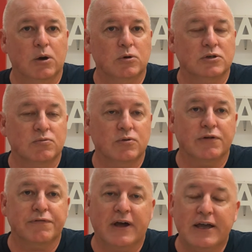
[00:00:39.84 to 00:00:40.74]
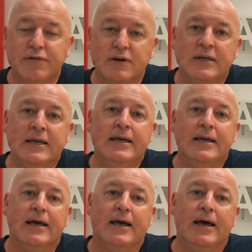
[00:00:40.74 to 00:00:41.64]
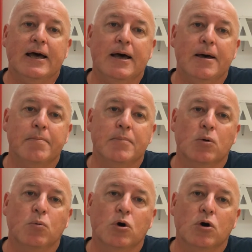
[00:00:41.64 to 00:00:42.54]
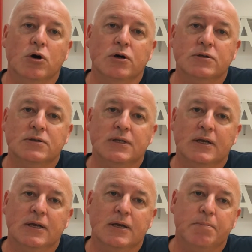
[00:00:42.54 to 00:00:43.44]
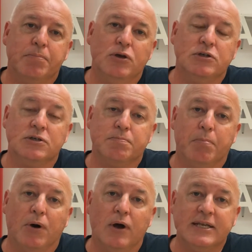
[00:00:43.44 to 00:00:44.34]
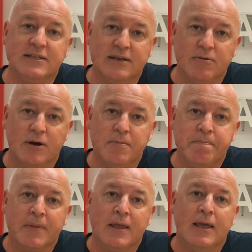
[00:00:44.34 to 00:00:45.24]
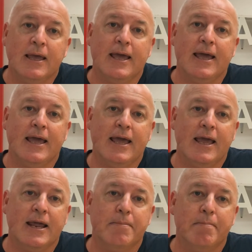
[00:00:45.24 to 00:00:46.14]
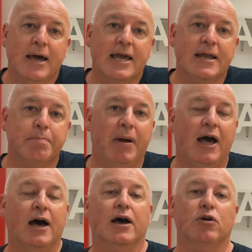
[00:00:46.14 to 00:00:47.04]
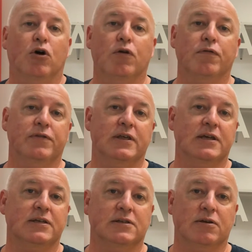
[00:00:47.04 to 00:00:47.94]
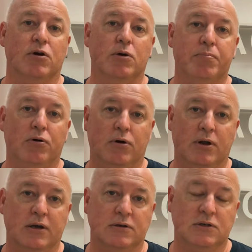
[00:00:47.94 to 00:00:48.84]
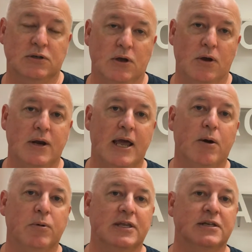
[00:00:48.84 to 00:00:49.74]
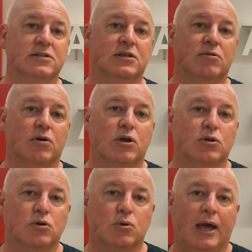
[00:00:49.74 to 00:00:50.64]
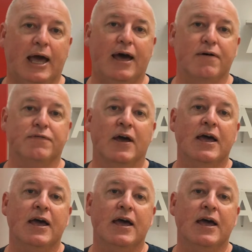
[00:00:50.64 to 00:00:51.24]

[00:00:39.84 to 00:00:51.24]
was a real favourite, was purchased by Xero and made part of the Xero product. So now within Xero you have